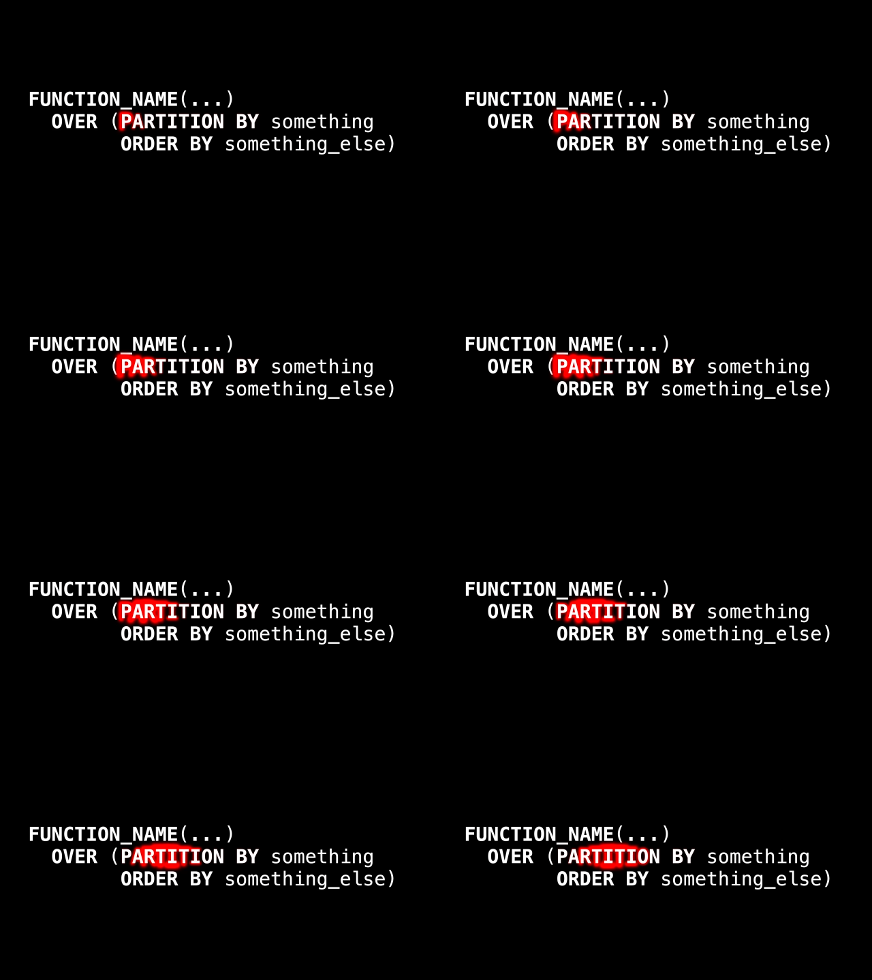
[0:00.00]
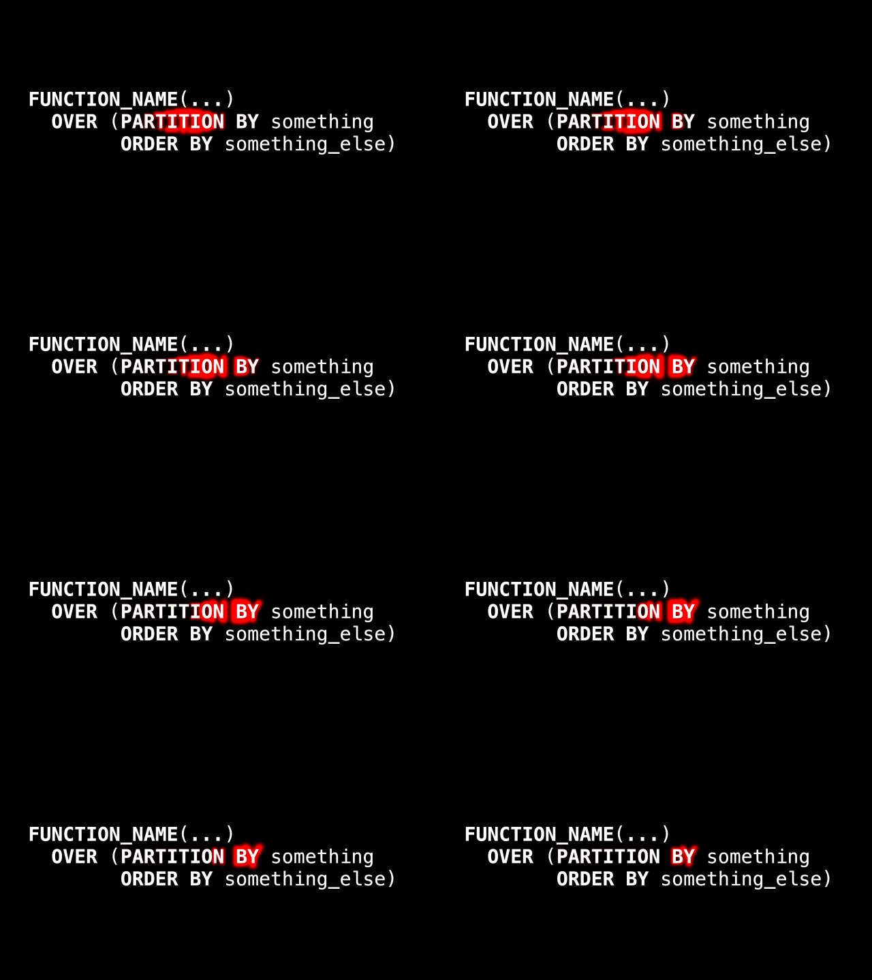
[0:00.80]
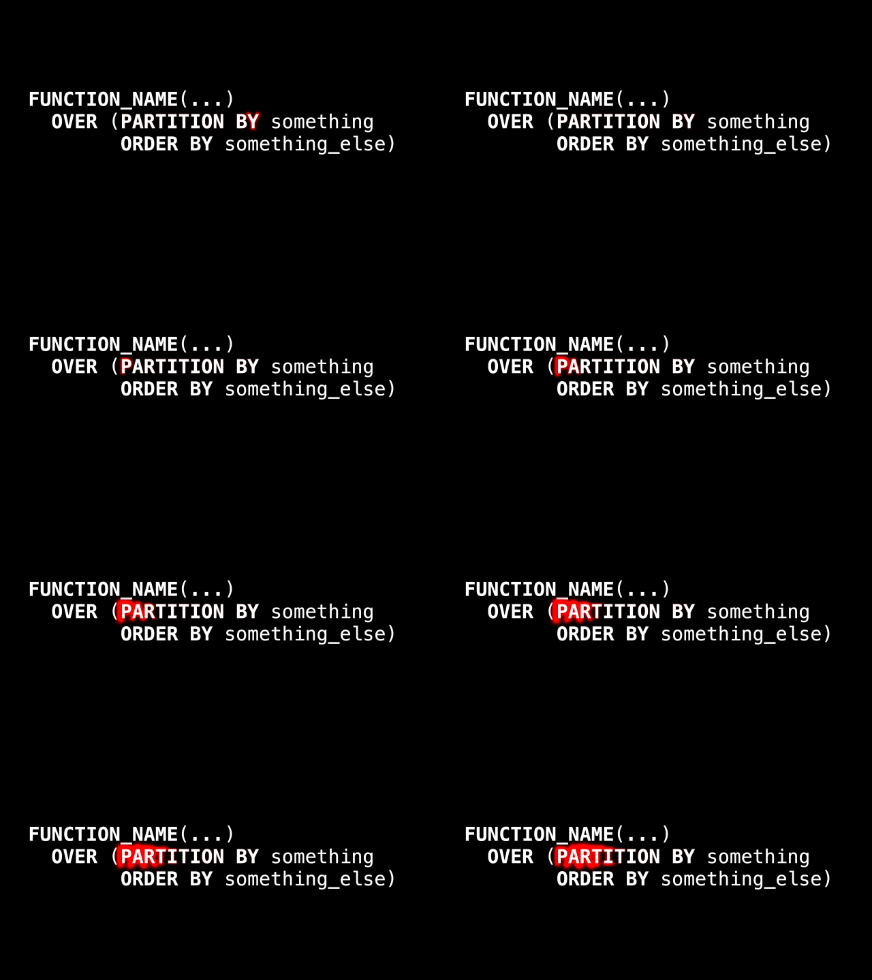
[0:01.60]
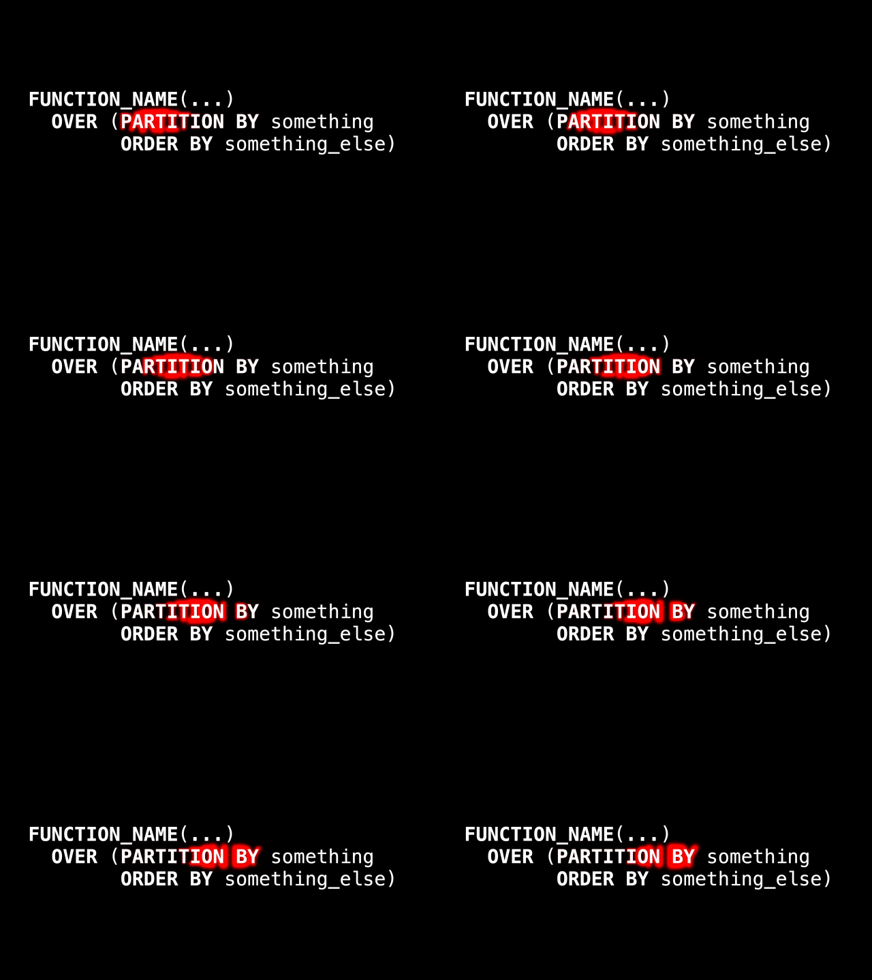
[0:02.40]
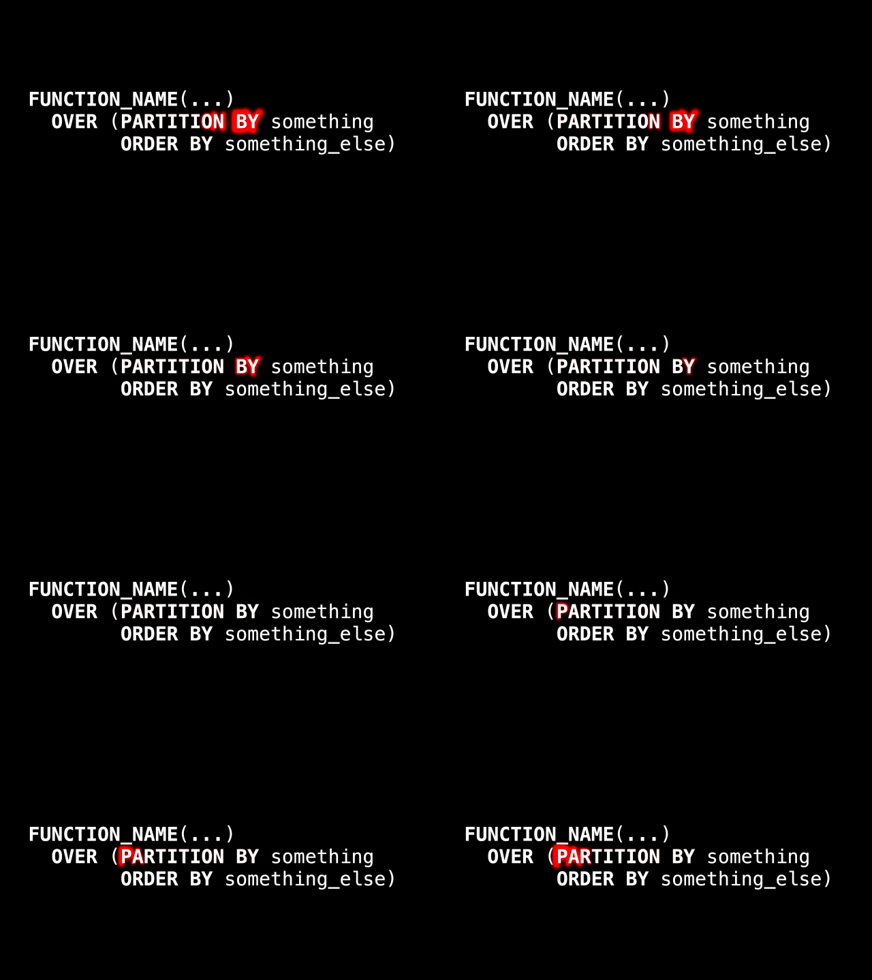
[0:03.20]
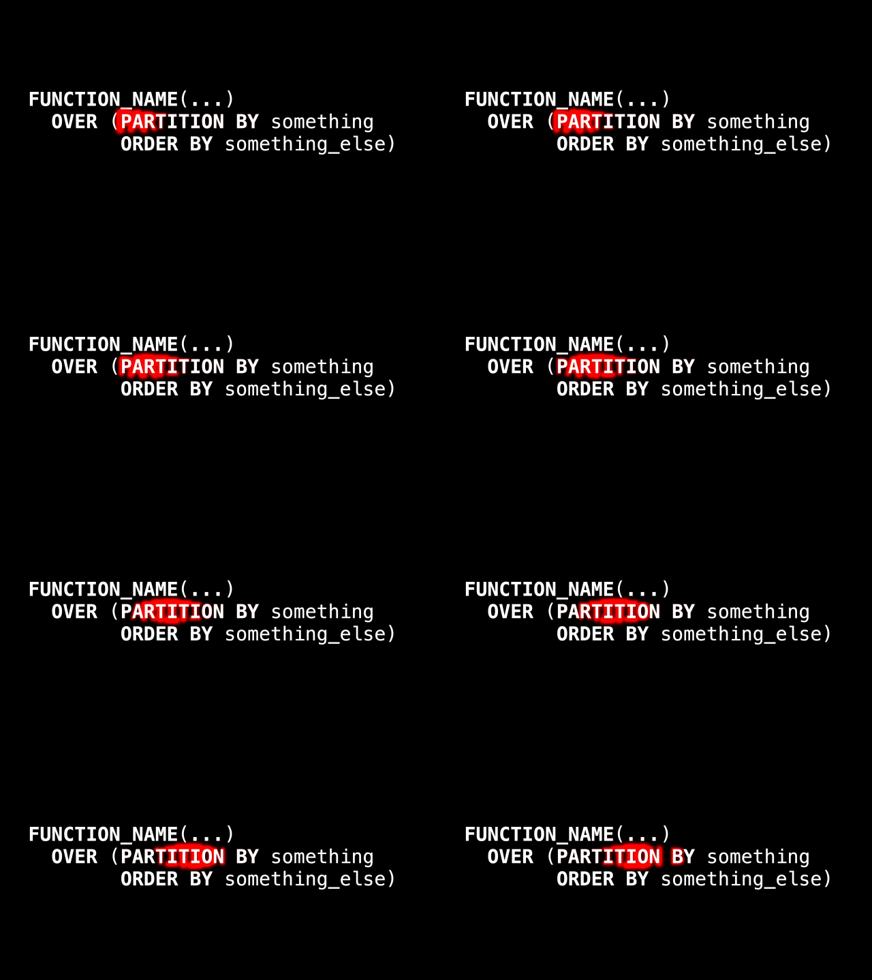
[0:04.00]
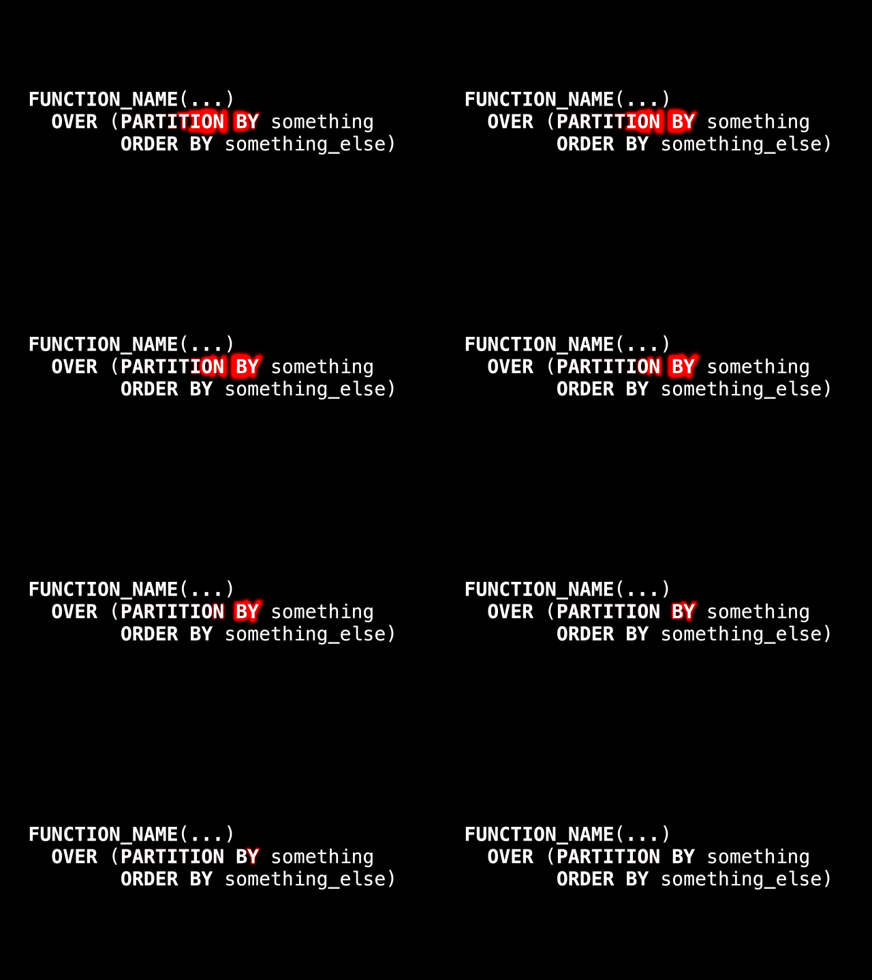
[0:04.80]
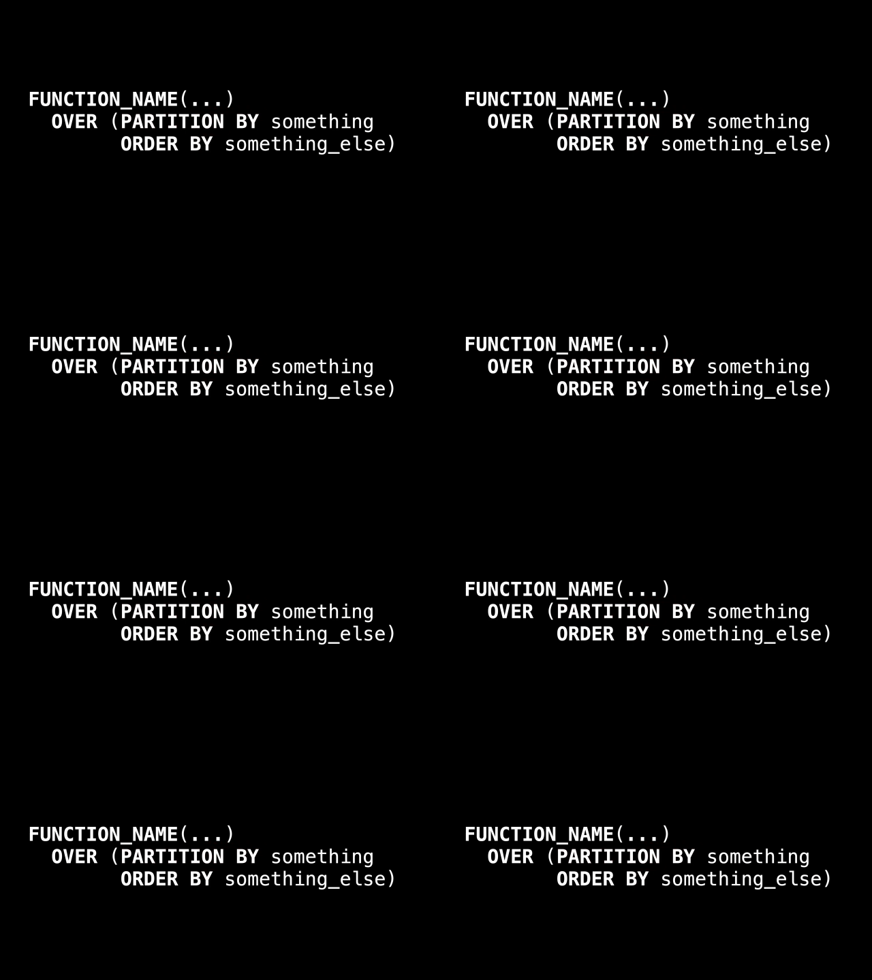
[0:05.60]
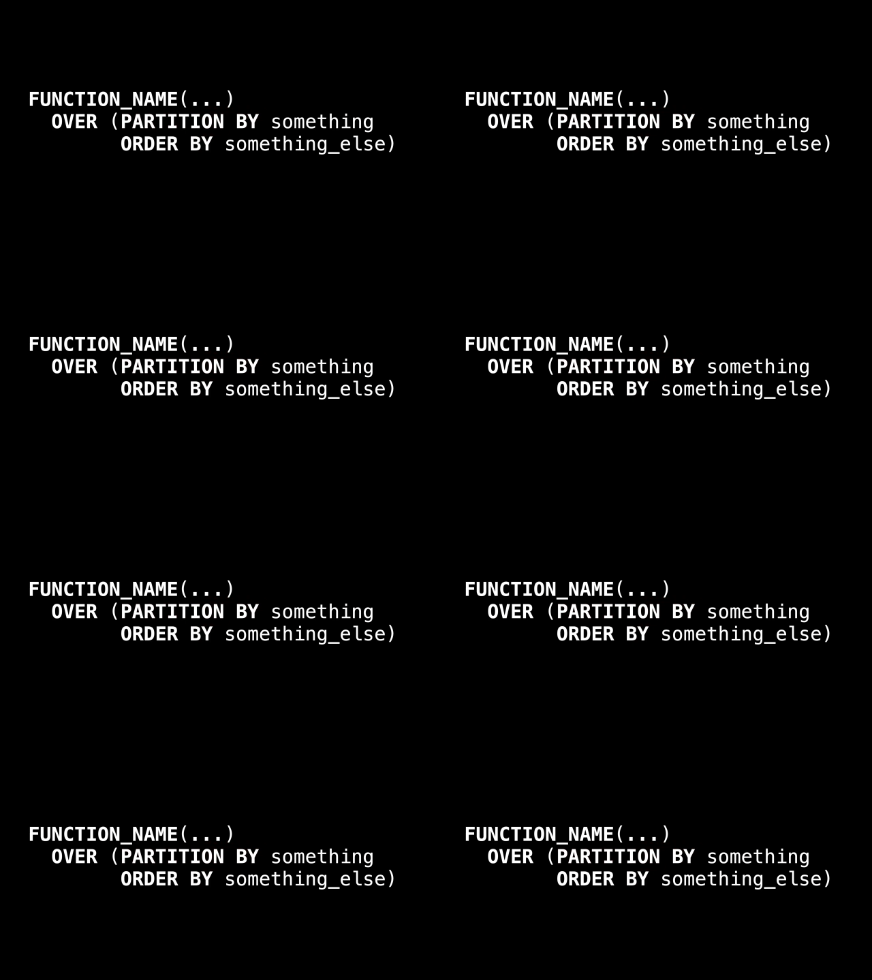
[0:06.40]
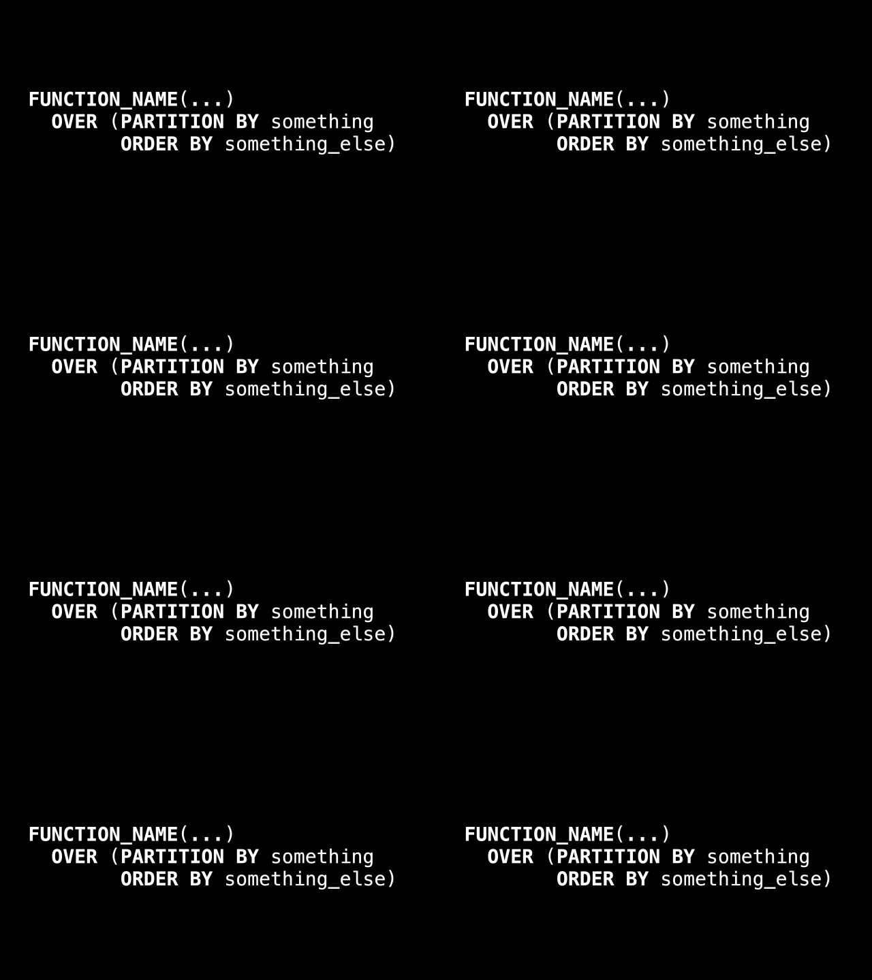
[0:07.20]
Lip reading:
(no speaker visible)